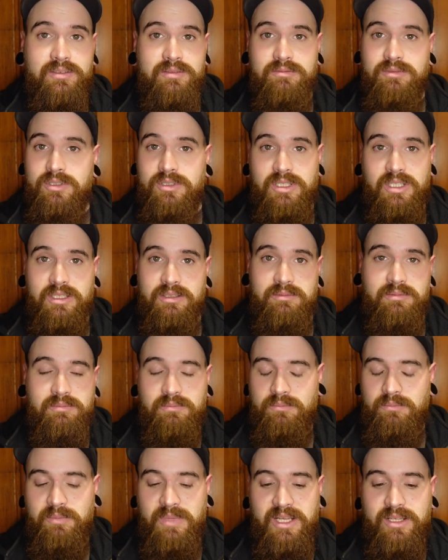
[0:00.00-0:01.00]
you can
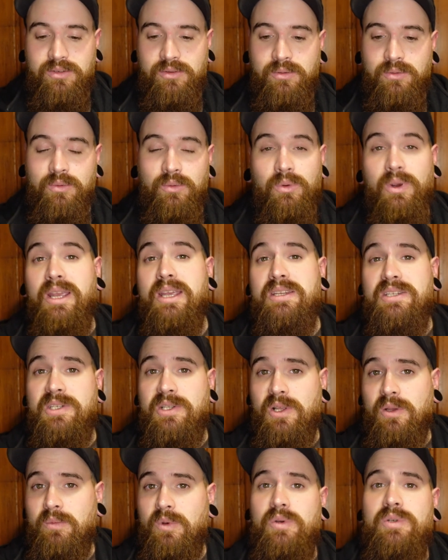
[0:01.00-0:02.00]
make great
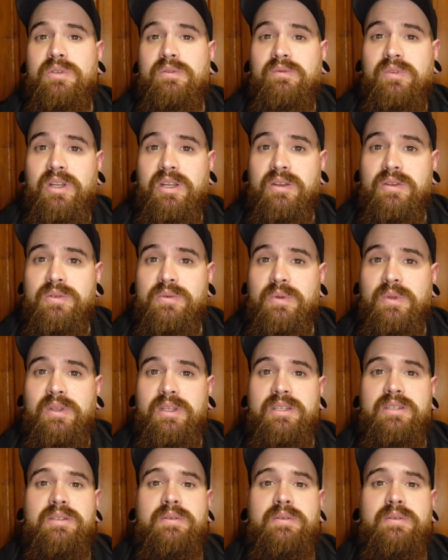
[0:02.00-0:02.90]
slow motion videos with this.